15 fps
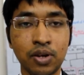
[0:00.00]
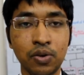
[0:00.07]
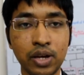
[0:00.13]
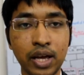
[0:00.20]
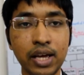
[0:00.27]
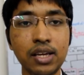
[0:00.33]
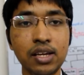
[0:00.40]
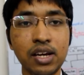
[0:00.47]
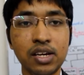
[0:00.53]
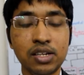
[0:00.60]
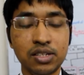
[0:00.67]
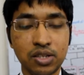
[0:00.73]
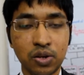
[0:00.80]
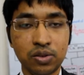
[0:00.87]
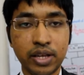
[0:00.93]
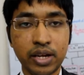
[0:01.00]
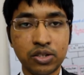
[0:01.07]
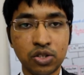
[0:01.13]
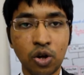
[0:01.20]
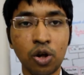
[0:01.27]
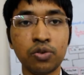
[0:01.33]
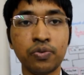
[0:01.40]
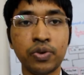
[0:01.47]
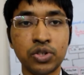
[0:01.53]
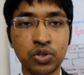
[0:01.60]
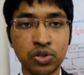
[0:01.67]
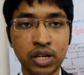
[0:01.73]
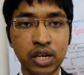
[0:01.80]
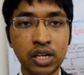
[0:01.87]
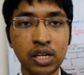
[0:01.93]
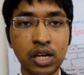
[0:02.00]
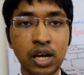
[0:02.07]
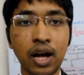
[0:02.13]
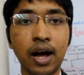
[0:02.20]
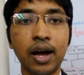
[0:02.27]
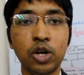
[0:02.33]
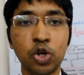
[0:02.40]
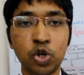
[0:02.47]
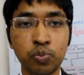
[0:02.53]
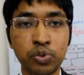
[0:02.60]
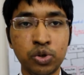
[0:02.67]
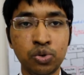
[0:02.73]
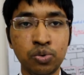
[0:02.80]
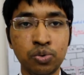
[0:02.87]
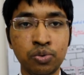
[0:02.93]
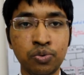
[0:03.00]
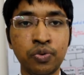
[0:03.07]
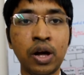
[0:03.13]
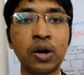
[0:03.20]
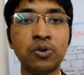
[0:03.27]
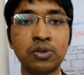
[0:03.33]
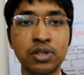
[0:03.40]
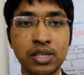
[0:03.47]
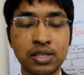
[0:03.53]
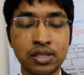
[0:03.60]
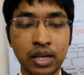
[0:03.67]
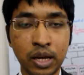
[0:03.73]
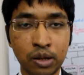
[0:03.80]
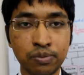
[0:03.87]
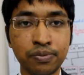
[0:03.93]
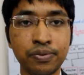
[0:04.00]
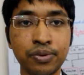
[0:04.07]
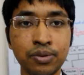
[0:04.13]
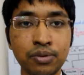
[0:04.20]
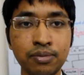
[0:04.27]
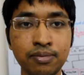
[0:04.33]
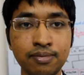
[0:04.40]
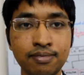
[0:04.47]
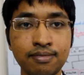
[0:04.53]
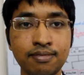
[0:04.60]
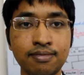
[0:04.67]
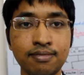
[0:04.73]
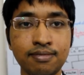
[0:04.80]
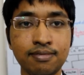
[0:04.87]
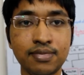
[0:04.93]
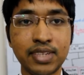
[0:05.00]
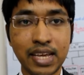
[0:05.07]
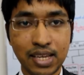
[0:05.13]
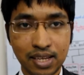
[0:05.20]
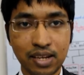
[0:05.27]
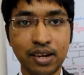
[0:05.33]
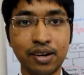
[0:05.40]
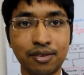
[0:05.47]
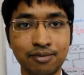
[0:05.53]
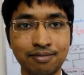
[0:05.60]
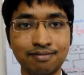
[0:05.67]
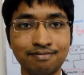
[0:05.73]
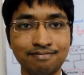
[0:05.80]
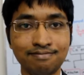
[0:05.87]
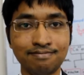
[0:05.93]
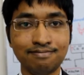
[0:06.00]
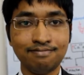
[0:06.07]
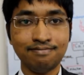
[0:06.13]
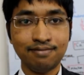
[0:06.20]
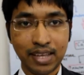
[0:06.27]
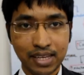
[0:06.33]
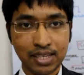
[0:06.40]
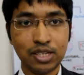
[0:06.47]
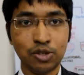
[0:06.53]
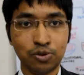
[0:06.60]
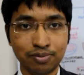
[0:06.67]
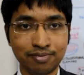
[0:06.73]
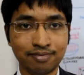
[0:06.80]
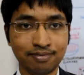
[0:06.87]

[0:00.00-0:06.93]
Okay, so that's all for today. I hope you found this helpful. Take care. Thank you.